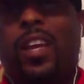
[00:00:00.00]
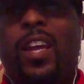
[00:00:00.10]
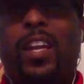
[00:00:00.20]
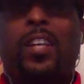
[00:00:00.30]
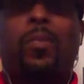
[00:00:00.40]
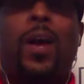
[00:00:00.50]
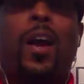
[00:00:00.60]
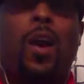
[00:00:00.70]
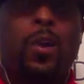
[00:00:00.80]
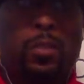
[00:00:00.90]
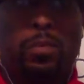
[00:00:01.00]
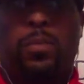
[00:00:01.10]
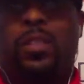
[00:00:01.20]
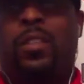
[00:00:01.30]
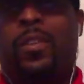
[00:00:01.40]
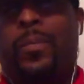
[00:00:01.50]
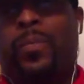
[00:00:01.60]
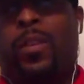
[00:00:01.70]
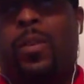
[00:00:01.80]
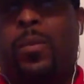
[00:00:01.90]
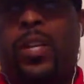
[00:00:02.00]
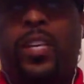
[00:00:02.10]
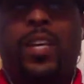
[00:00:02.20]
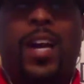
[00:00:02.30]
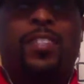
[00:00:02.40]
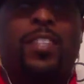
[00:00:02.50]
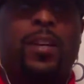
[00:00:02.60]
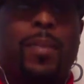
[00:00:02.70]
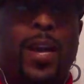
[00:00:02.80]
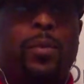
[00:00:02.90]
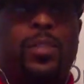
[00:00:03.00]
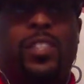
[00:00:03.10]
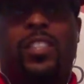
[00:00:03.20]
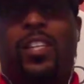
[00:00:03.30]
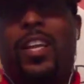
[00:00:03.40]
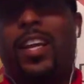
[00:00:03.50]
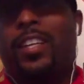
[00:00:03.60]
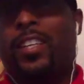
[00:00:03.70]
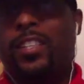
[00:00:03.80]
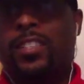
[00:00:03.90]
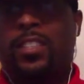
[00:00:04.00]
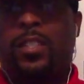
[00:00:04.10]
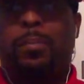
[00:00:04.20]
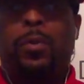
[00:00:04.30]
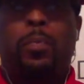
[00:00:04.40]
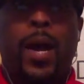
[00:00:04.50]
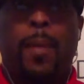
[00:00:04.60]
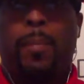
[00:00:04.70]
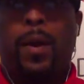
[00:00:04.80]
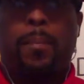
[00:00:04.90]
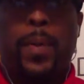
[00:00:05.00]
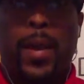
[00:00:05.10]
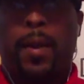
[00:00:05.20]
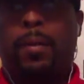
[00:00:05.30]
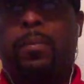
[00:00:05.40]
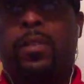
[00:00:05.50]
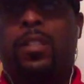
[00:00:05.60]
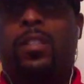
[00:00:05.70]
And that's why it hurts me when I see him out here with the shenanigans, the boop, bop, bump, bam.